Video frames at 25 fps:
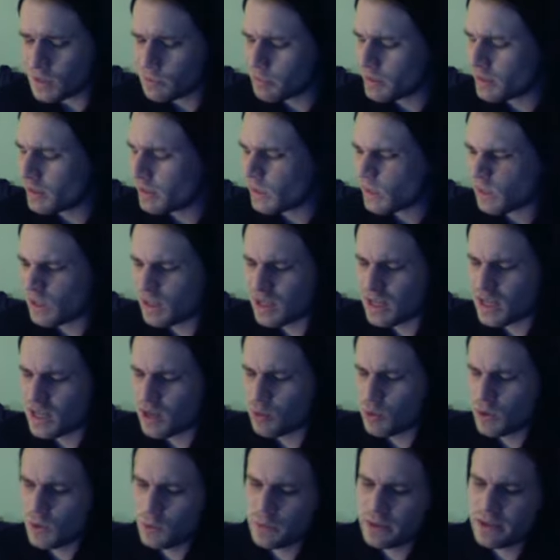Be like,
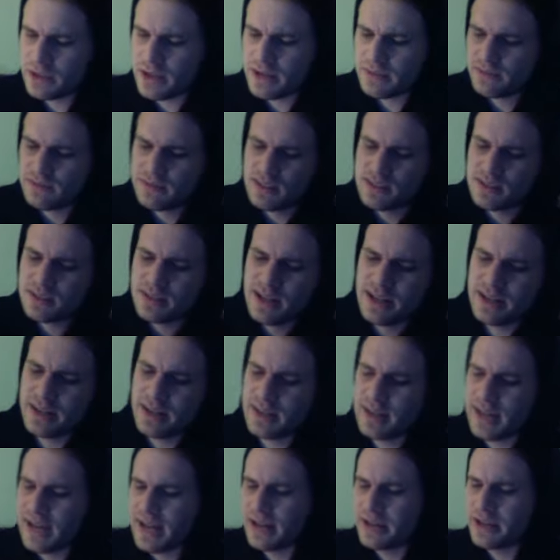oh, well, we got this kind
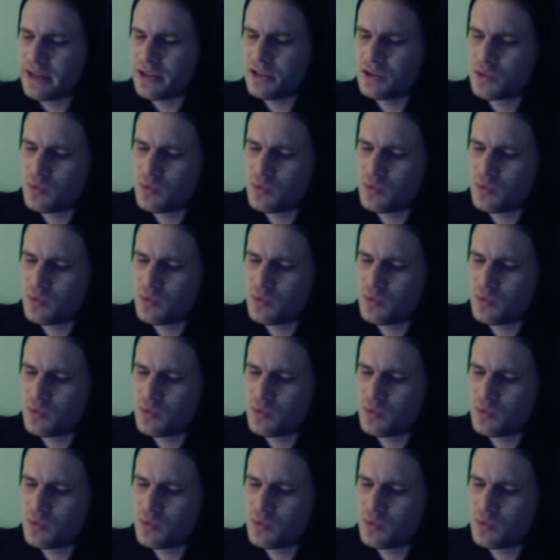of cat here